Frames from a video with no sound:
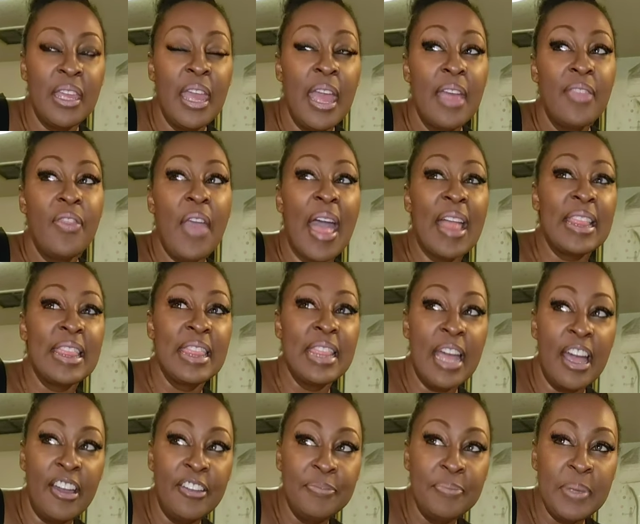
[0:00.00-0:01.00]
that
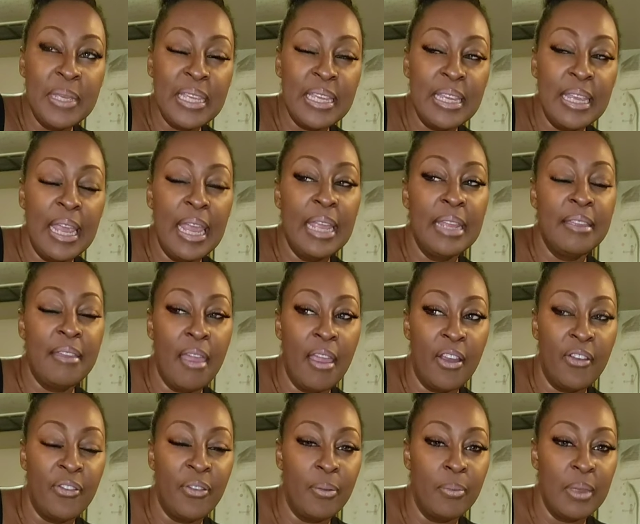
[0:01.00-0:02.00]
love me and care for
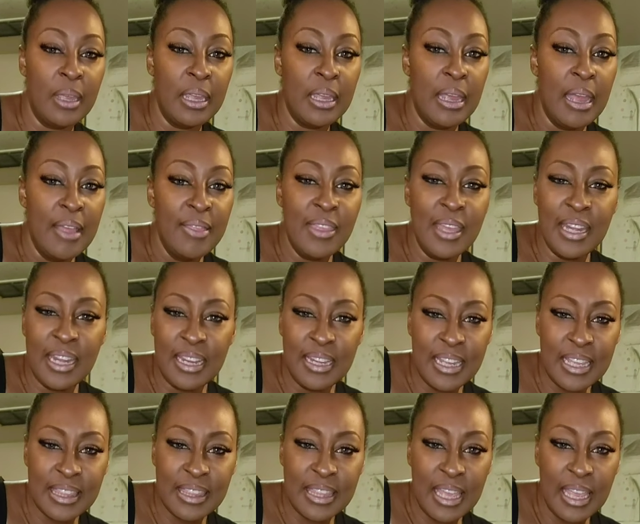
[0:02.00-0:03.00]
me than
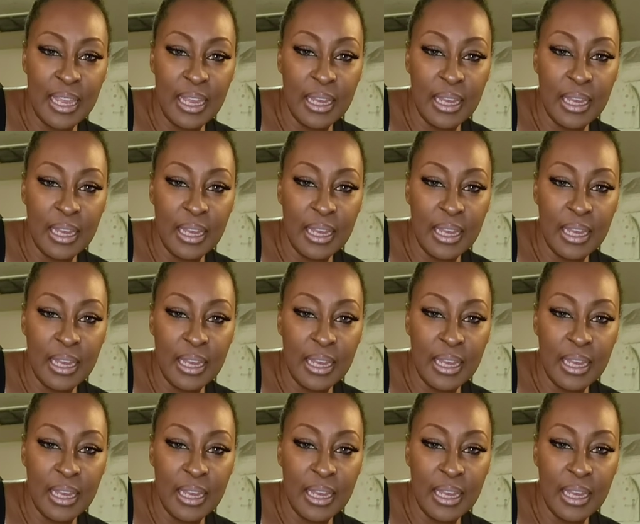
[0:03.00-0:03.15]
anything.